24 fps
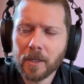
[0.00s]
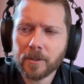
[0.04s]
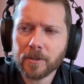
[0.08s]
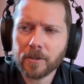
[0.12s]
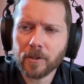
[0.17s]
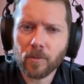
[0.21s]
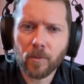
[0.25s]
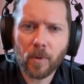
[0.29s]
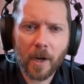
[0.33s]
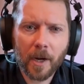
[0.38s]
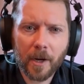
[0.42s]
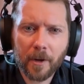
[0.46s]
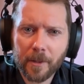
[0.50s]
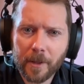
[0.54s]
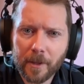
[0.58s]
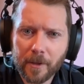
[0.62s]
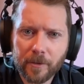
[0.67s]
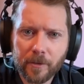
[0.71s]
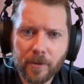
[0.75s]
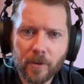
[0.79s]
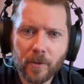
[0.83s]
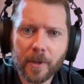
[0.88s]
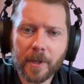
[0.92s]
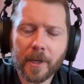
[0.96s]
So why are
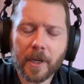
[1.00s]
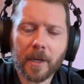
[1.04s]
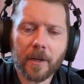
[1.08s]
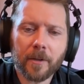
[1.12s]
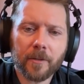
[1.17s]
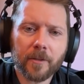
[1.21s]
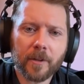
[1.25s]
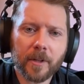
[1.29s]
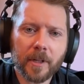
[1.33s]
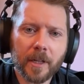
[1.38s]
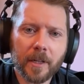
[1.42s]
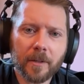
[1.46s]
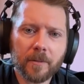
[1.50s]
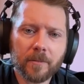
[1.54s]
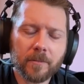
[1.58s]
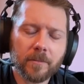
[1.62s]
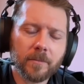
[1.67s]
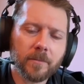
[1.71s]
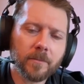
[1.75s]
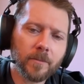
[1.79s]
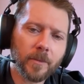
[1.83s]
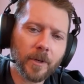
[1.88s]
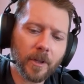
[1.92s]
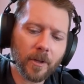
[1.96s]
they suing us? And then
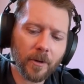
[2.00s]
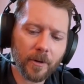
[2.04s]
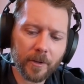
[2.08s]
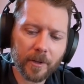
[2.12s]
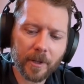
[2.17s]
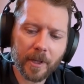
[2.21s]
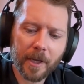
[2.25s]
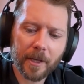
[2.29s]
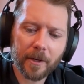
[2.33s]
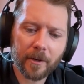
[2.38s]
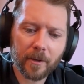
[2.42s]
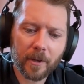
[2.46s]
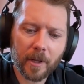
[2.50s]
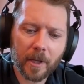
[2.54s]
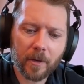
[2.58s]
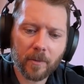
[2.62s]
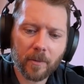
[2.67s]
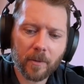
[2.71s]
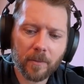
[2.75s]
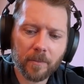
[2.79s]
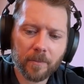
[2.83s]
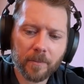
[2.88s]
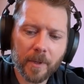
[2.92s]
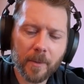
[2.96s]
we learned later,
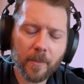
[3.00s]
like, well,